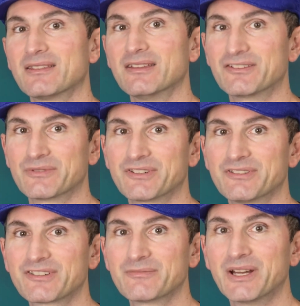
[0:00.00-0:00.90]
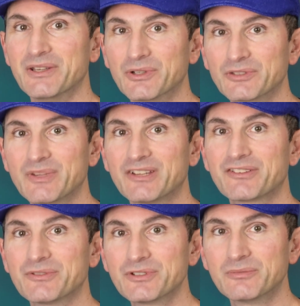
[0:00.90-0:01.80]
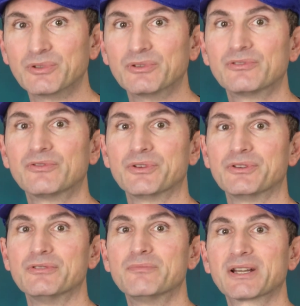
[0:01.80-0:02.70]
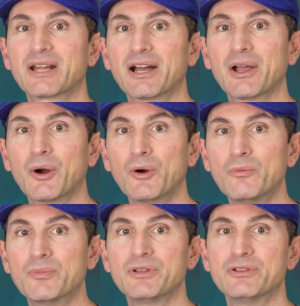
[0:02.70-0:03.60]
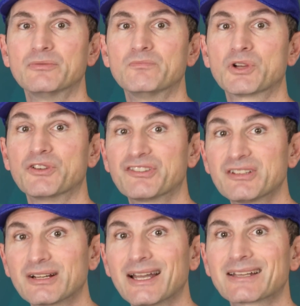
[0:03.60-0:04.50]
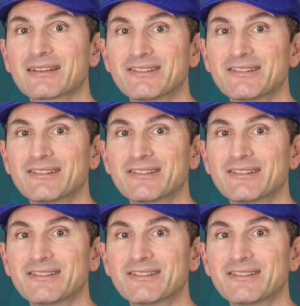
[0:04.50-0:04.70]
These reasons might not be suitable for you, but I hope you'll consider at